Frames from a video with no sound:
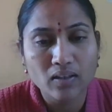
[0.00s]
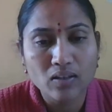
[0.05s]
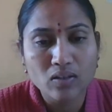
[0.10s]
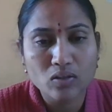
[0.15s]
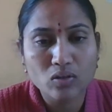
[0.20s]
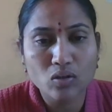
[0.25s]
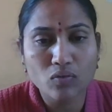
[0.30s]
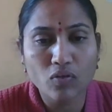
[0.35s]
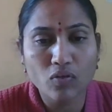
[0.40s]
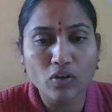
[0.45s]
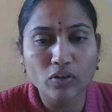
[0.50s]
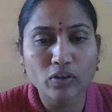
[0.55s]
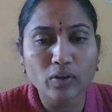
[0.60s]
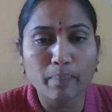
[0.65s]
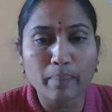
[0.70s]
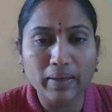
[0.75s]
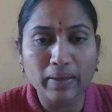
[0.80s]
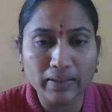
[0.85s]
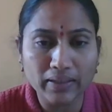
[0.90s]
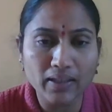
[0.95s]
So for your
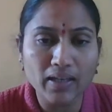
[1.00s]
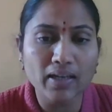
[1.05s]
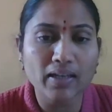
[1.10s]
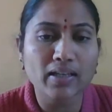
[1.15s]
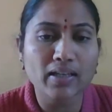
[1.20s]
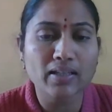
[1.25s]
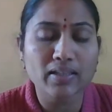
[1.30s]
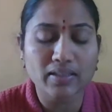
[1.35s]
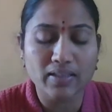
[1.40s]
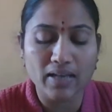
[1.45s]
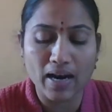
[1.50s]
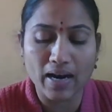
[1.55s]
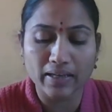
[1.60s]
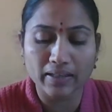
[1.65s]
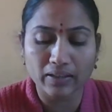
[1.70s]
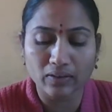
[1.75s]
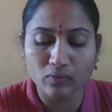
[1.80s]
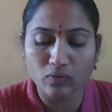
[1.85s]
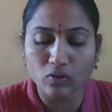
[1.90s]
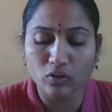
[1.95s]
better
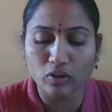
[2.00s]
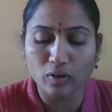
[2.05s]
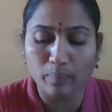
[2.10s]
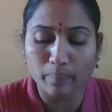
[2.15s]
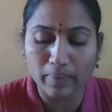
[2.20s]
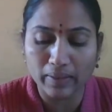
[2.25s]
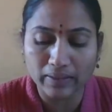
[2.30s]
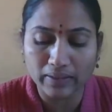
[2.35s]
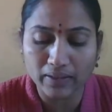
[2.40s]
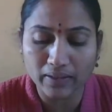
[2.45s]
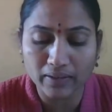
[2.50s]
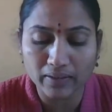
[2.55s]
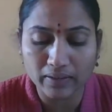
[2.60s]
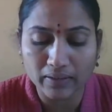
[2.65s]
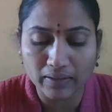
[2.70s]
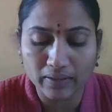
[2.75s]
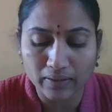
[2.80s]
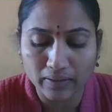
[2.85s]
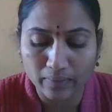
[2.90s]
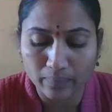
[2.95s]
understanding, for your better
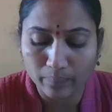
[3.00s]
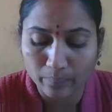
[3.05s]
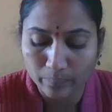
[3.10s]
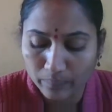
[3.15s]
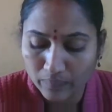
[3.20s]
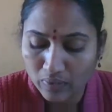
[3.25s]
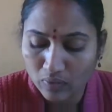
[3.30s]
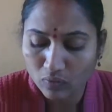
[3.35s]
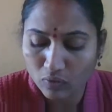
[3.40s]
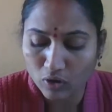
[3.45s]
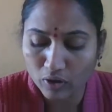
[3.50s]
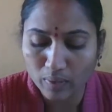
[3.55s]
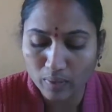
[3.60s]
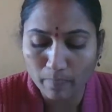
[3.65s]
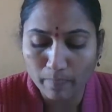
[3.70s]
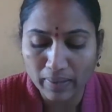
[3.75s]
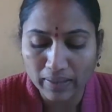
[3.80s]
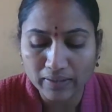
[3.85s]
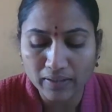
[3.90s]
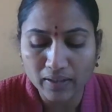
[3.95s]
reading, for your
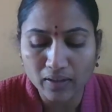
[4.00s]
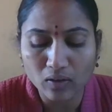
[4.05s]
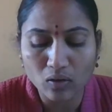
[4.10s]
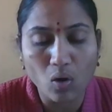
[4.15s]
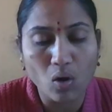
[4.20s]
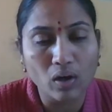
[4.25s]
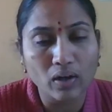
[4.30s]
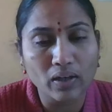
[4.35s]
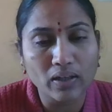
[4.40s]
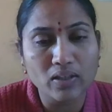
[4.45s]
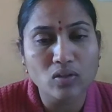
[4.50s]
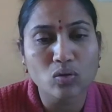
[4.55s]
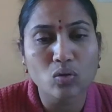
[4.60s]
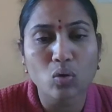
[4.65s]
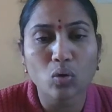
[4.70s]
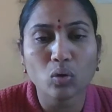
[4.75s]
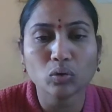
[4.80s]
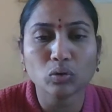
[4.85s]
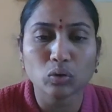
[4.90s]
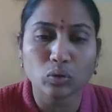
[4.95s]
better knowledge,
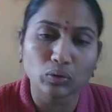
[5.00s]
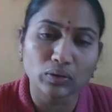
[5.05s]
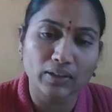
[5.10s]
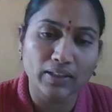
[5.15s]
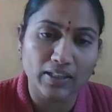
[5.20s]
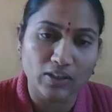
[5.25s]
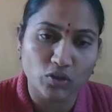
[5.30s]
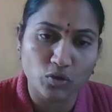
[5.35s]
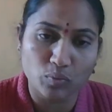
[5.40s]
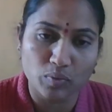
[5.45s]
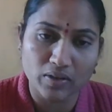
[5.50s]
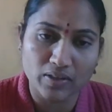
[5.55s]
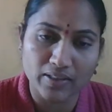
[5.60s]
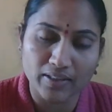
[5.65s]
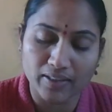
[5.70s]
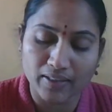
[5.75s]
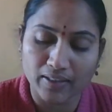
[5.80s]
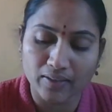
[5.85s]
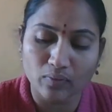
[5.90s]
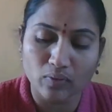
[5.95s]
go through the textbook,
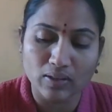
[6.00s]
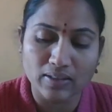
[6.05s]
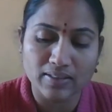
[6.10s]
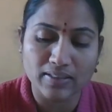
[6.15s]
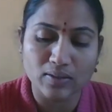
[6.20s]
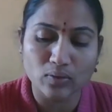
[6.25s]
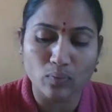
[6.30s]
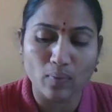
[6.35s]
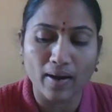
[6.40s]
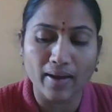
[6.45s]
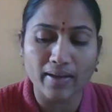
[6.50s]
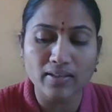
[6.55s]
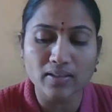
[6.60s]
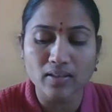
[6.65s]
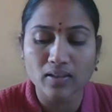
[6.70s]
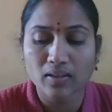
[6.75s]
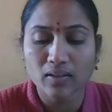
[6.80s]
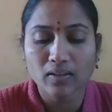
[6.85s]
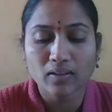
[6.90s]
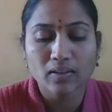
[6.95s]
children, once and twice
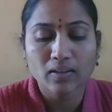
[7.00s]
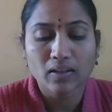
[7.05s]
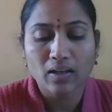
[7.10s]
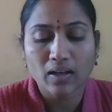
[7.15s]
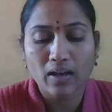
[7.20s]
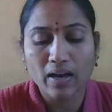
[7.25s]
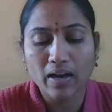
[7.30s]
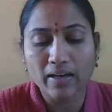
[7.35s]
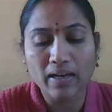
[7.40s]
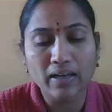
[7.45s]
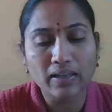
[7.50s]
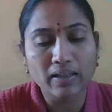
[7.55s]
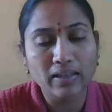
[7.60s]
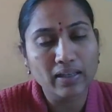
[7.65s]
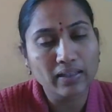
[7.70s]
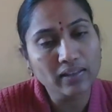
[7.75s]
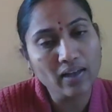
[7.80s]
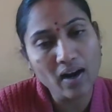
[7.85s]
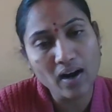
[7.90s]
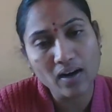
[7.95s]
and
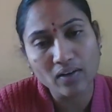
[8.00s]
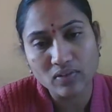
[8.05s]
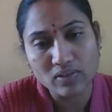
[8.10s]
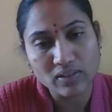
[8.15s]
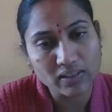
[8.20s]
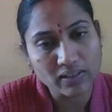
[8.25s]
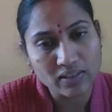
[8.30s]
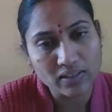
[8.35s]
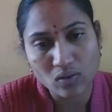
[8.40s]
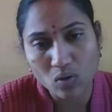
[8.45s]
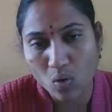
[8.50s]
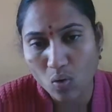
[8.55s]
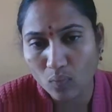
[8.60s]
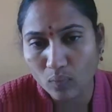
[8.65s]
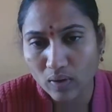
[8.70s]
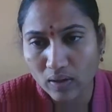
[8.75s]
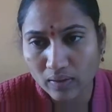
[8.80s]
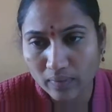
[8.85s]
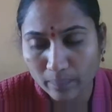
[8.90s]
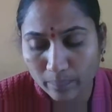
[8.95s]
underline the hard words. That is the
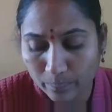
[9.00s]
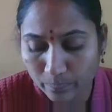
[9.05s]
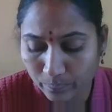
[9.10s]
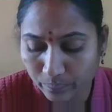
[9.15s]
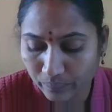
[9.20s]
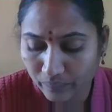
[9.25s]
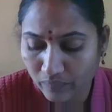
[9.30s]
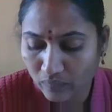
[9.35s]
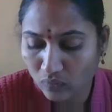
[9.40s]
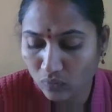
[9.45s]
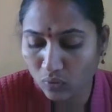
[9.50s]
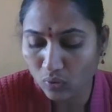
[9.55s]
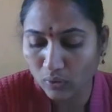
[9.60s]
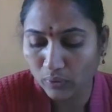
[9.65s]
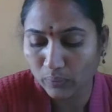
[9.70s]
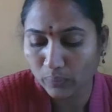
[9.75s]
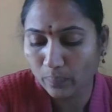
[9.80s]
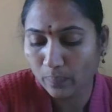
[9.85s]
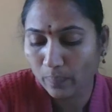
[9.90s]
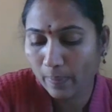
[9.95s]
homework for
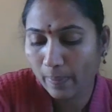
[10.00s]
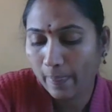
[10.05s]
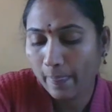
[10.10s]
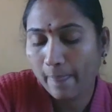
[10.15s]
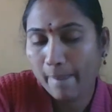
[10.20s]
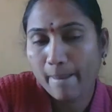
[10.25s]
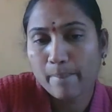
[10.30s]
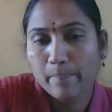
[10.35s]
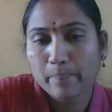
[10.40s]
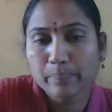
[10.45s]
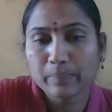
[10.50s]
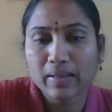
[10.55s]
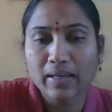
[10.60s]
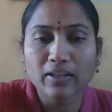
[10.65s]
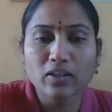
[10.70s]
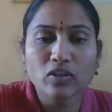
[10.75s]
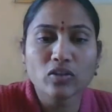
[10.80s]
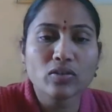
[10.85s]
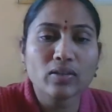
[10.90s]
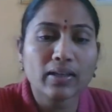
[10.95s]
you. Thank
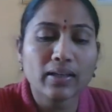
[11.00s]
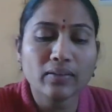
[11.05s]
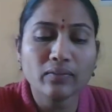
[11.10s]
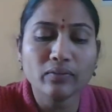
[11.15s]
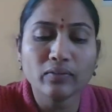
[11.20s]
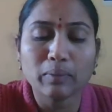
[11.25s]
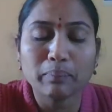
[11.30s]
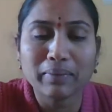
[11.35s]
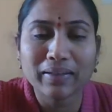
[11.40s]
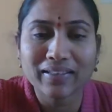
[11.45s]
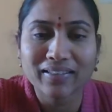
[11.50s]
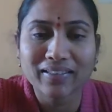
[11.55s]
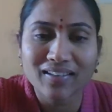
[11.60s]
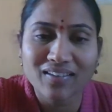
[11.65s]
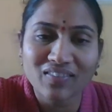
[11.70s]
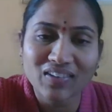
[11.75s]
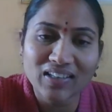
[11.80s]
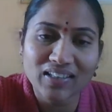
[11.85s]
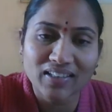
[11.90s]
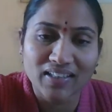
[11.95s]
you, children. We'll meet in
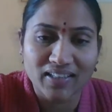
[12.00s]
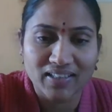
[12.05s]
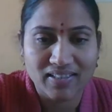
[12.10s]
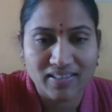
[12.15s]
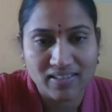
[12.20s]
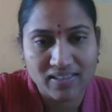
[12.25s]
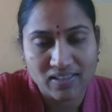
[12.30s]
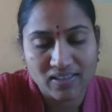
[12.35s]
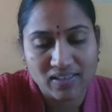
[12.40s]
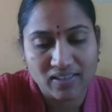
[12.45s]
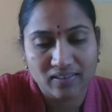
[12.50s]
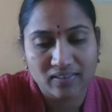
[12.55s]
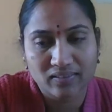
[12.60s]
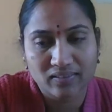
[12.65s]
our next session.